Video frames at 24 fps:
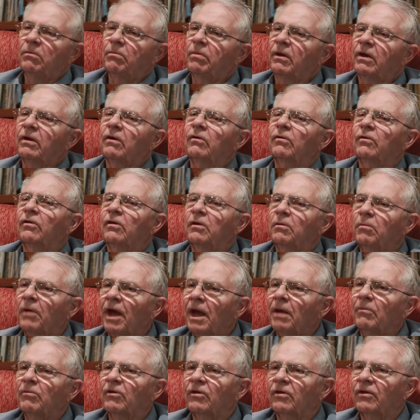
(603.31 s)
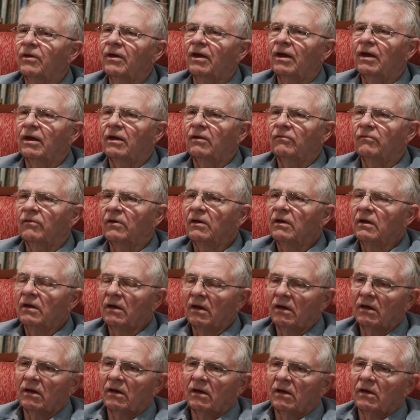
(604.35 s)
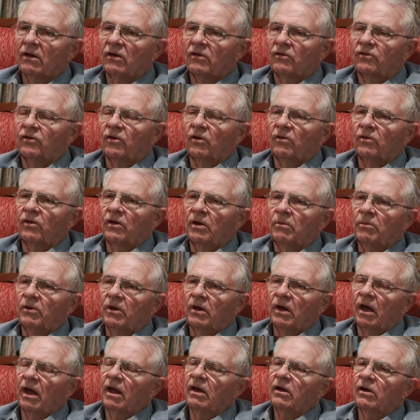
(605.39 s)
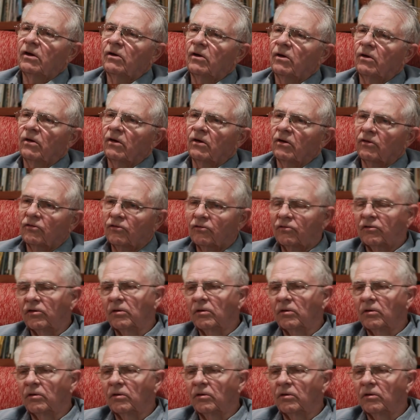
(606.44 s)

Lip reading: bigger than Mammoth Cave. So they began in earnest.